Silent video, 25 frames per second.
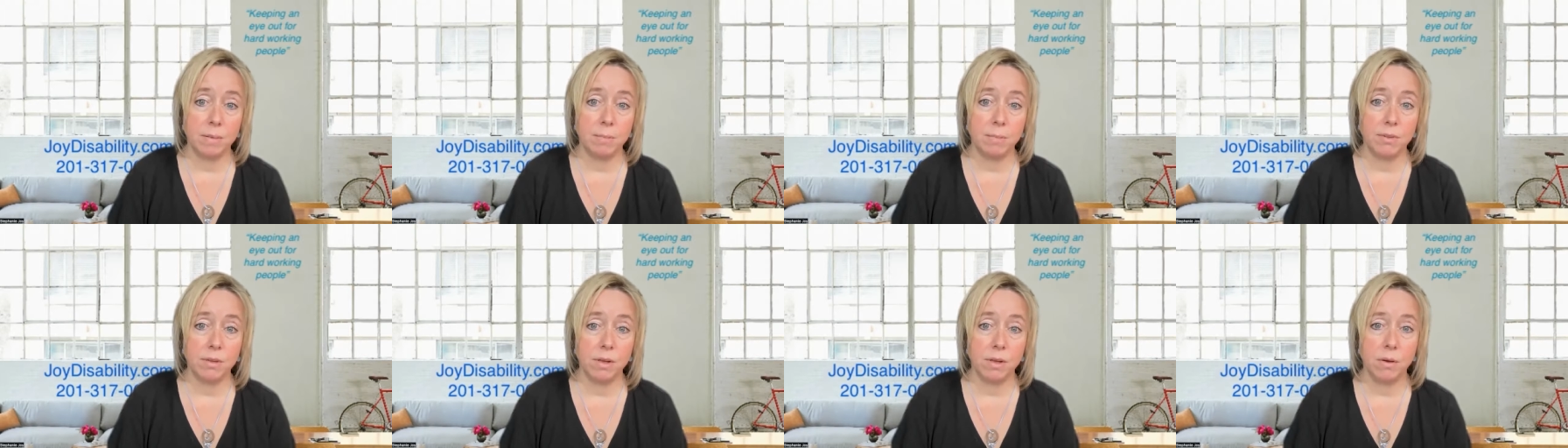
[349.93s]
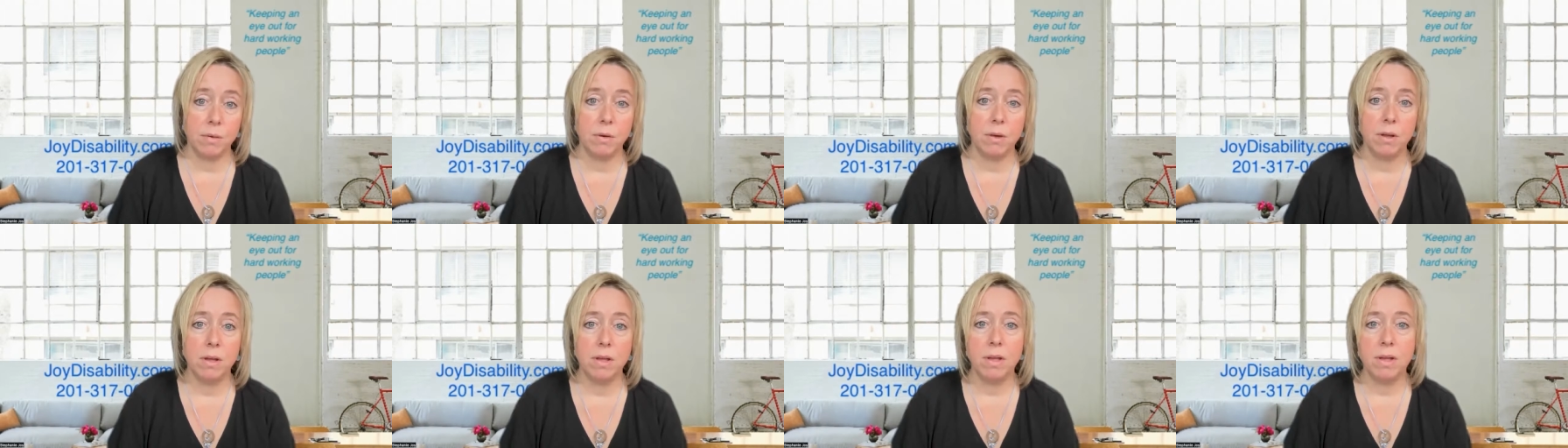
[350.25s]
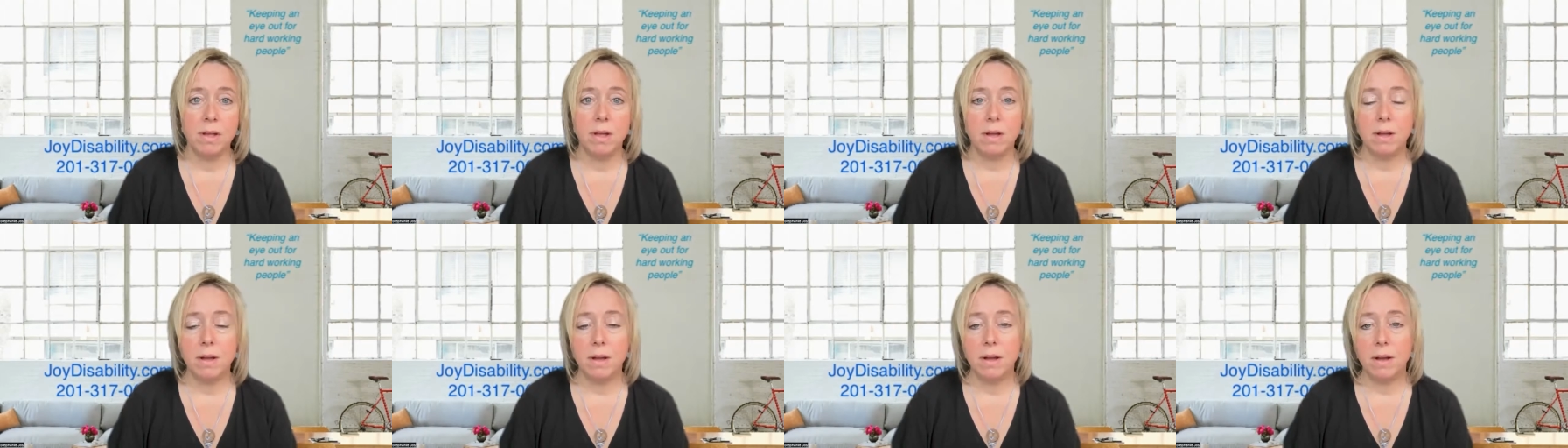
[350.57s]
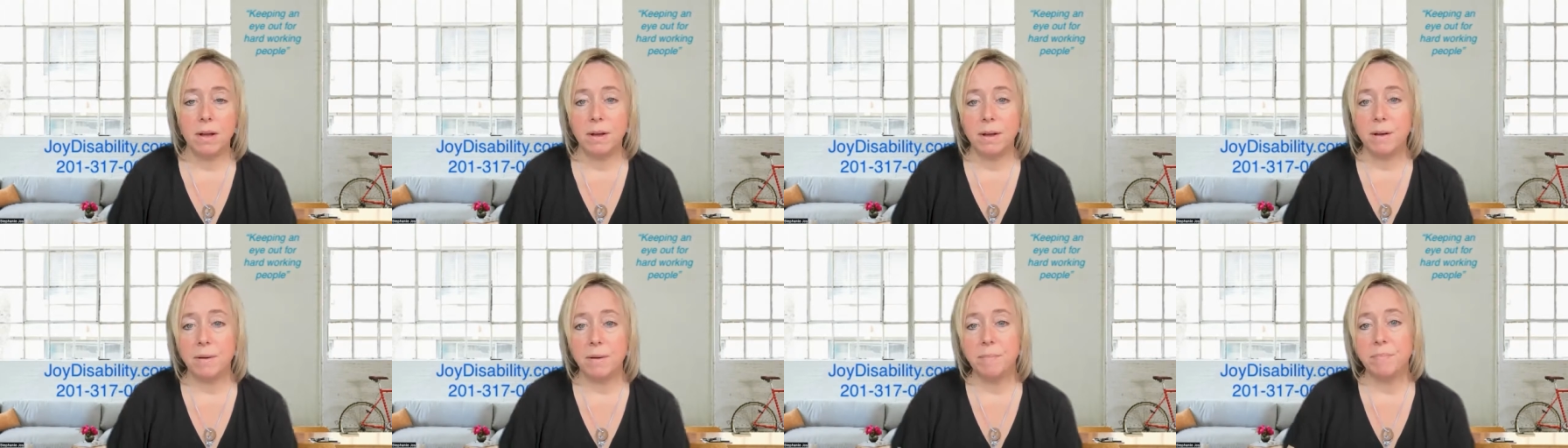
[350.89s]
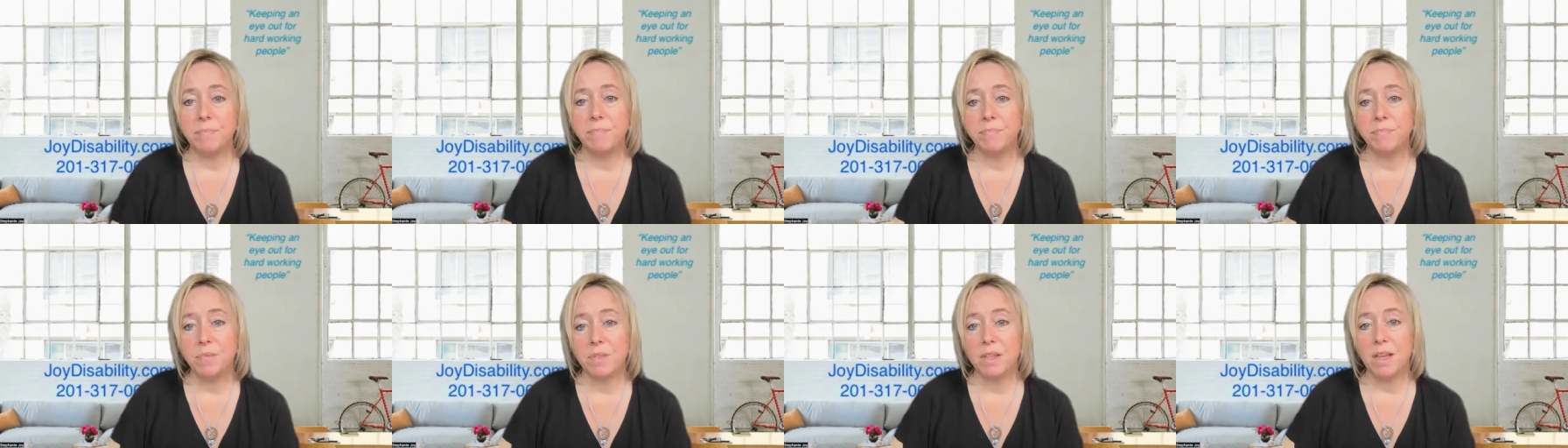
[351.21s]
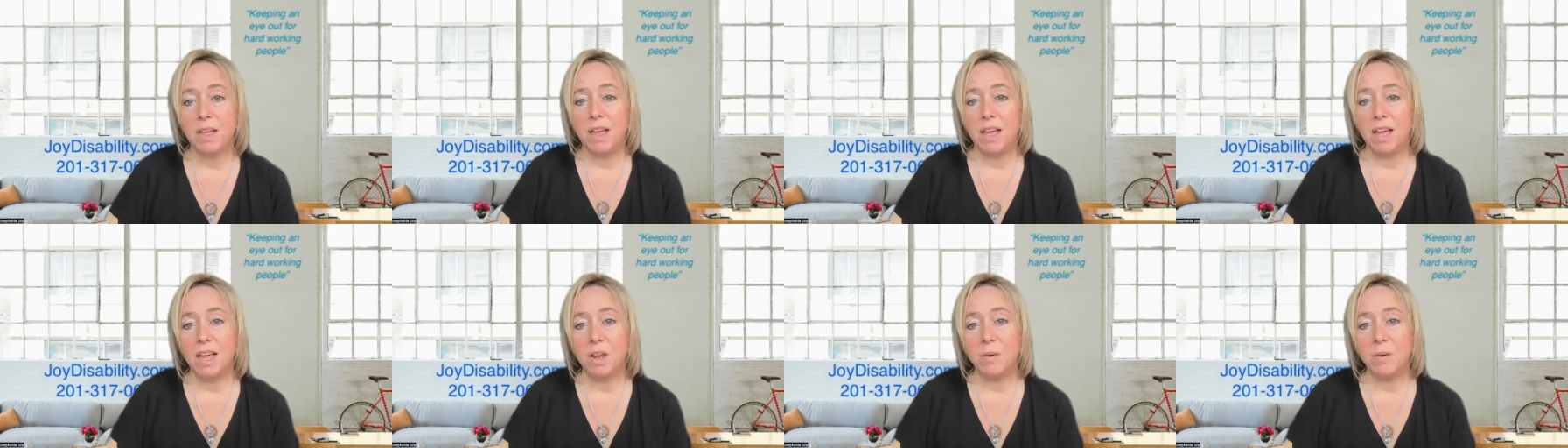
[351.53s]
So um,
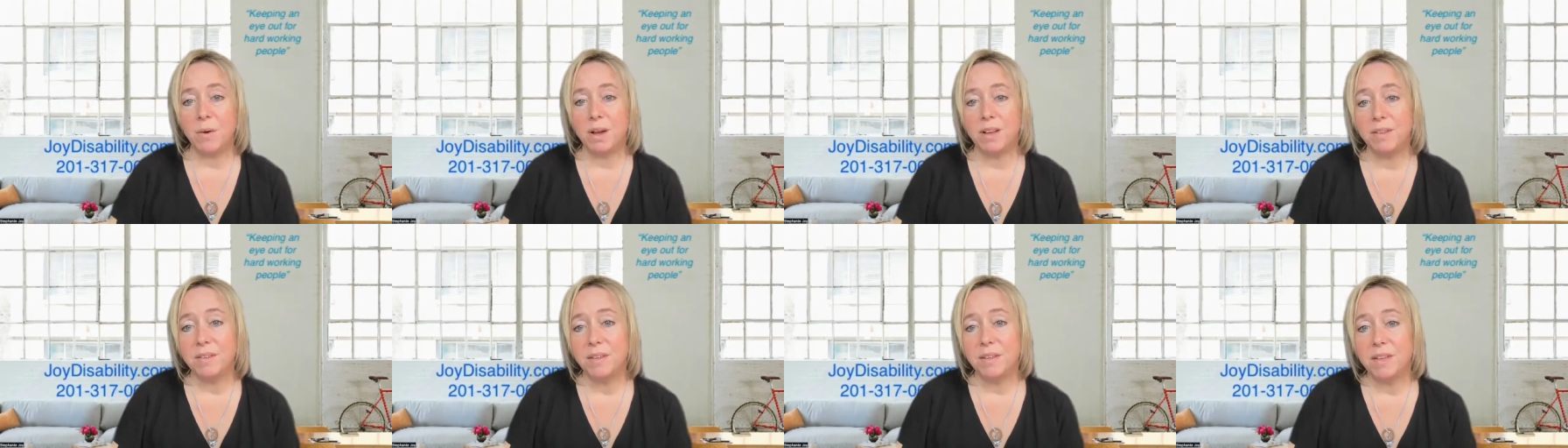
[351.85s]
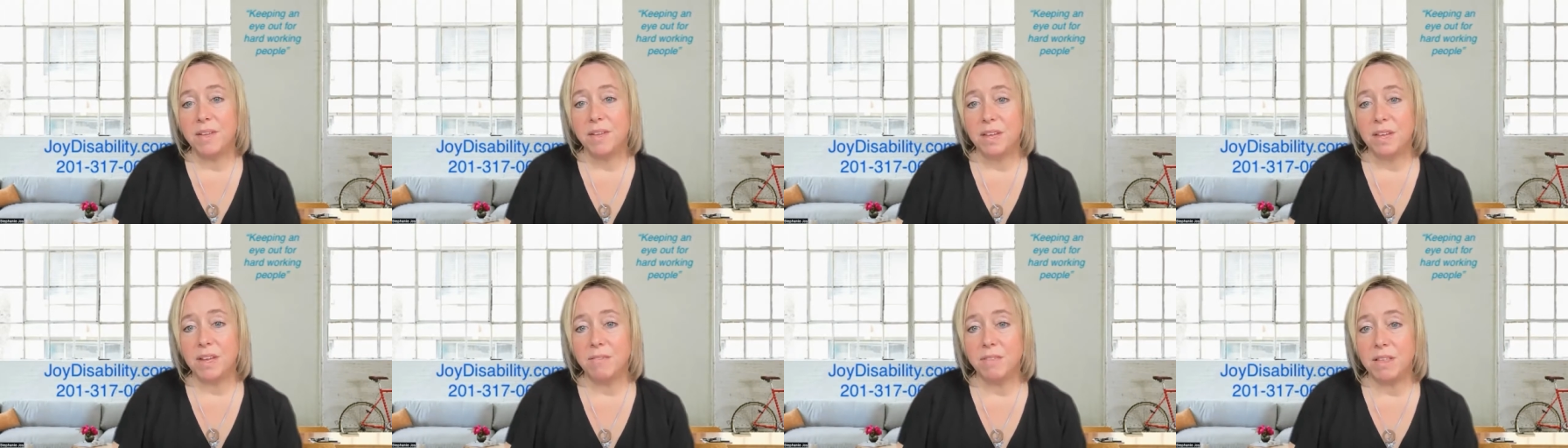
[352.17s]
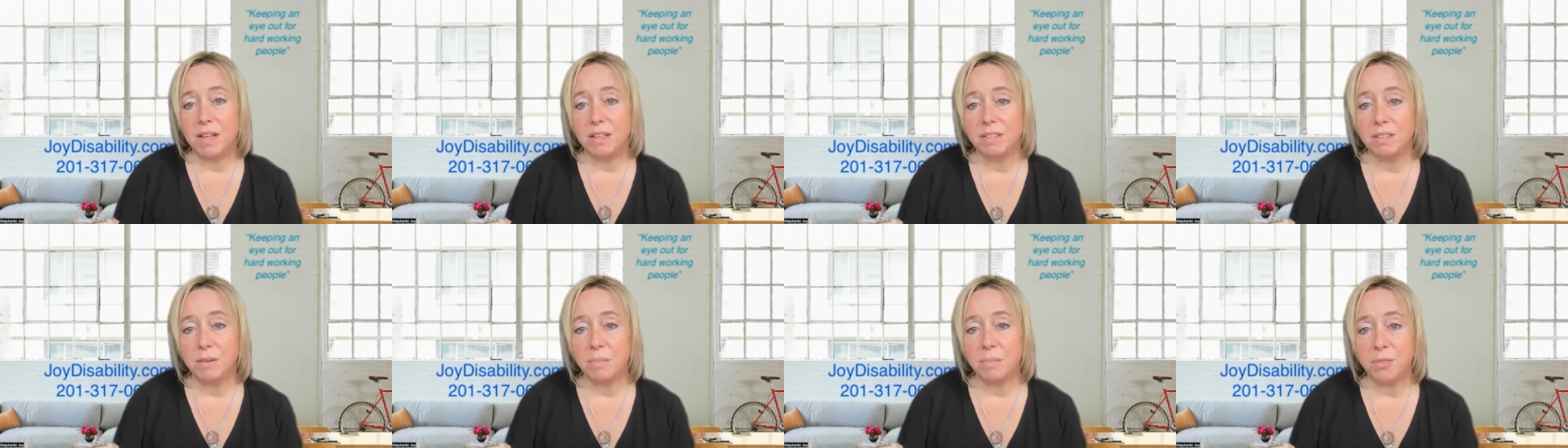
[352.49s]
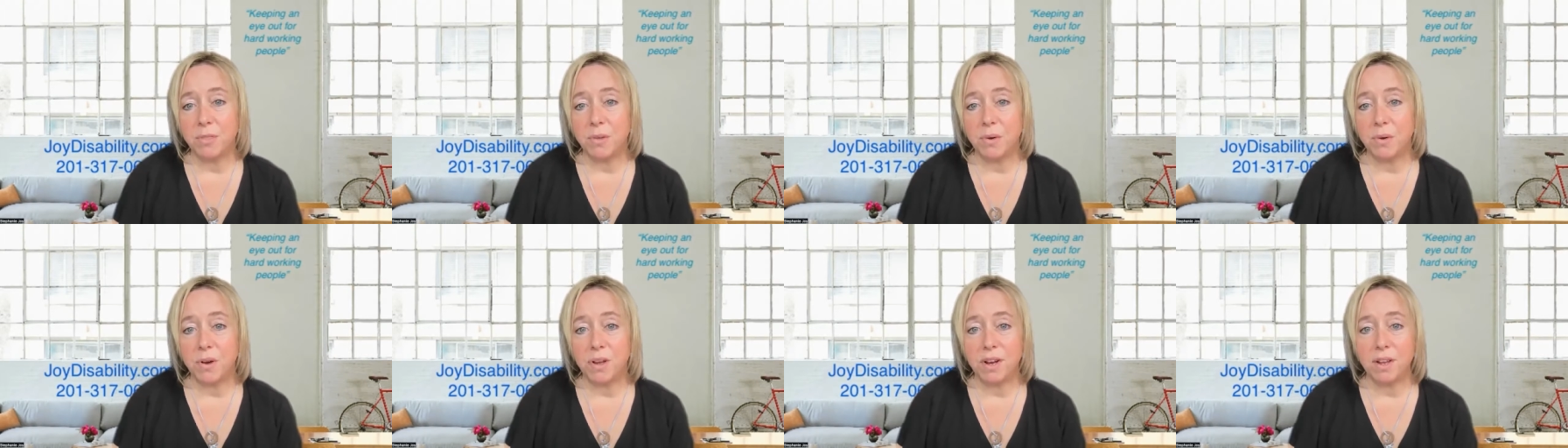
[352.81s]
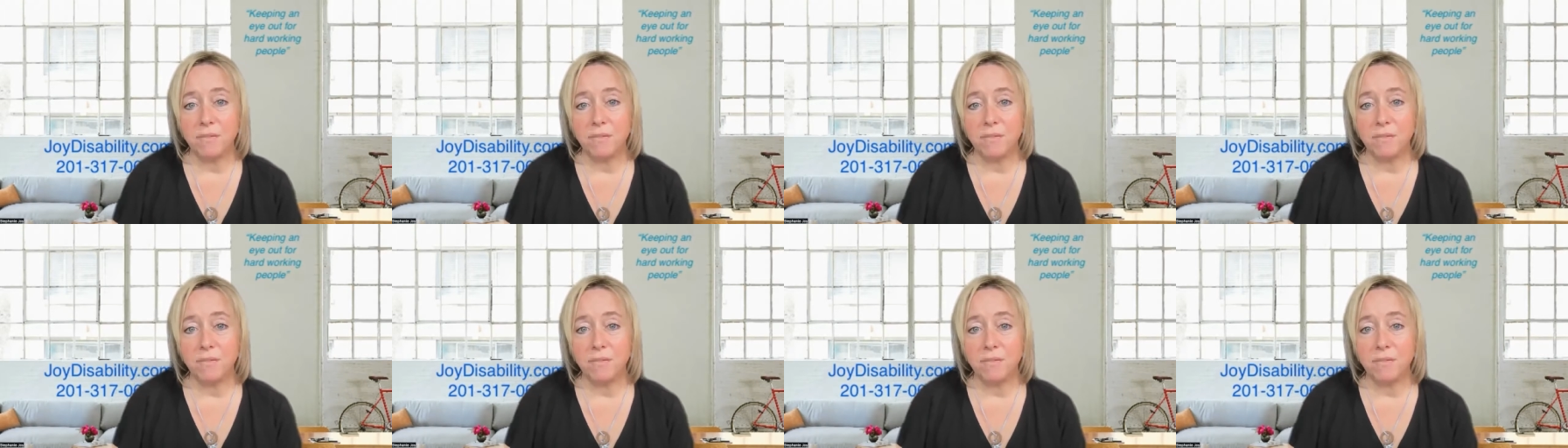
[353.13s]
anyway, give that some thought.